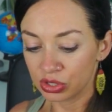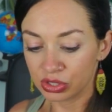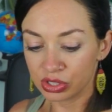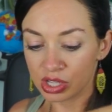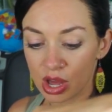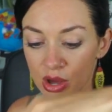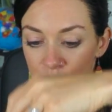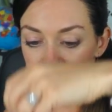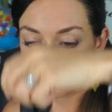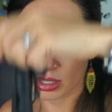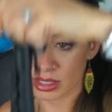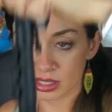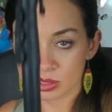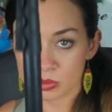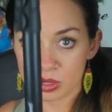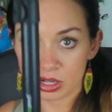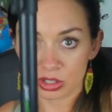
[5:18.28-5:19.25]
So
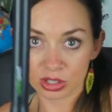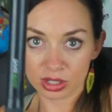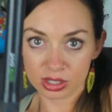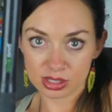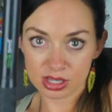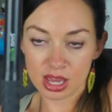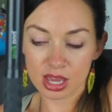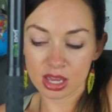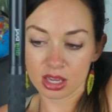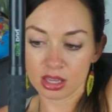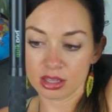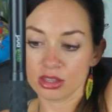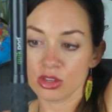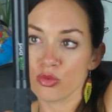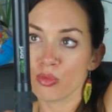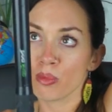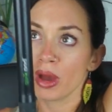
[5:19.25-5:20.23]
this is what it looks like.
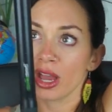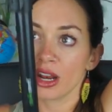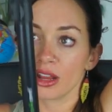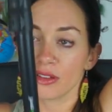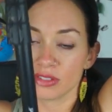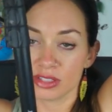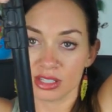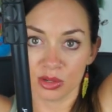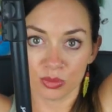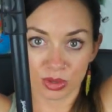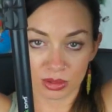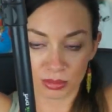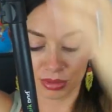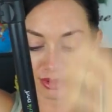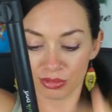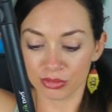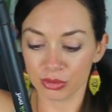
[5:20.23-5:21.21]
You might have seen
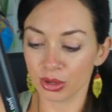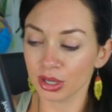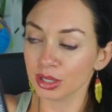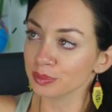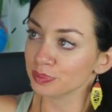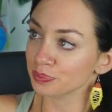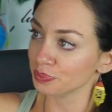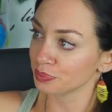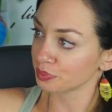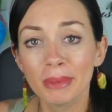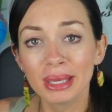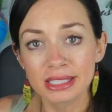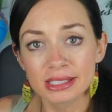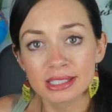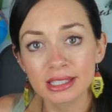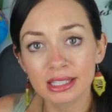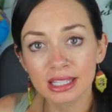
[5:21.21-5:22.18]
one before.
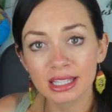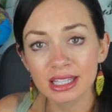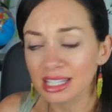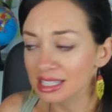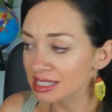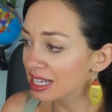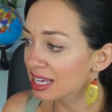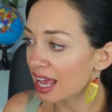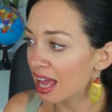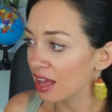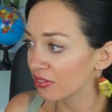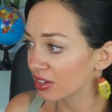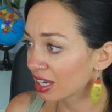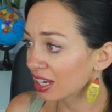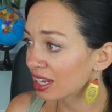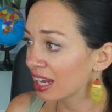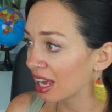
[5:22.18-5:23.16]
Basically, it's like
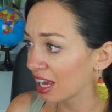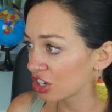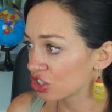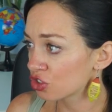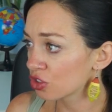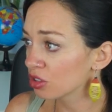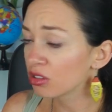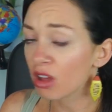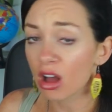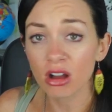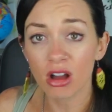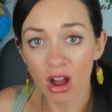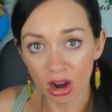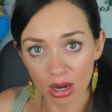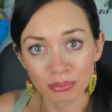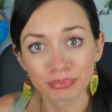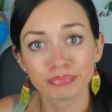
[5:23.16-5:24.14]
having an extra long
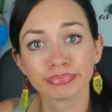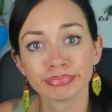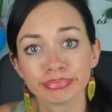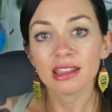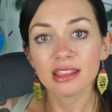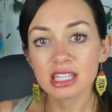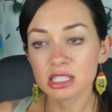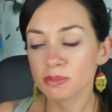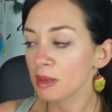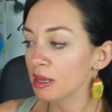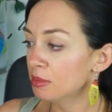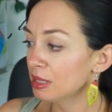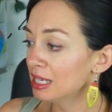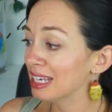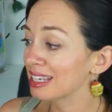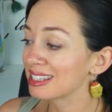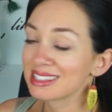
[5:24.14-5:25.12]
arm. This
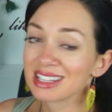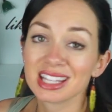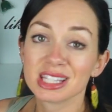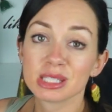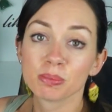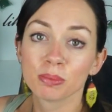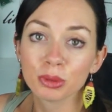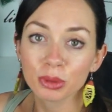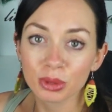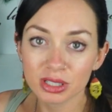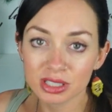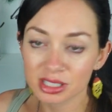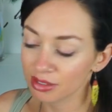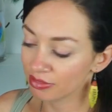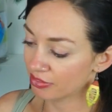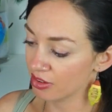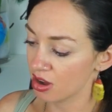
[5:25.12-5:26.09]
baby extends
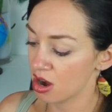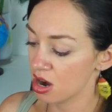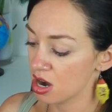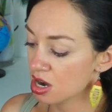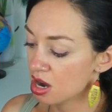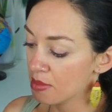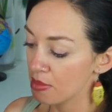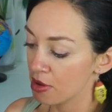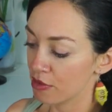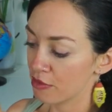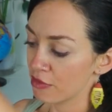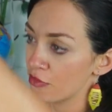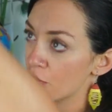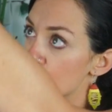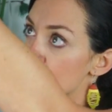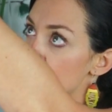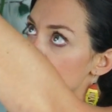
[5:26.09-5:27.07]
pretty far, about
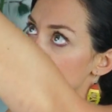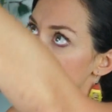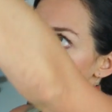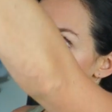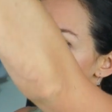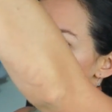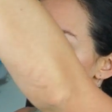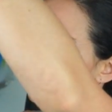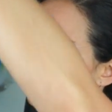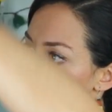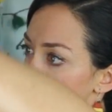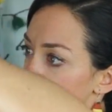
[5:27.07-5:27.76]
4 feet.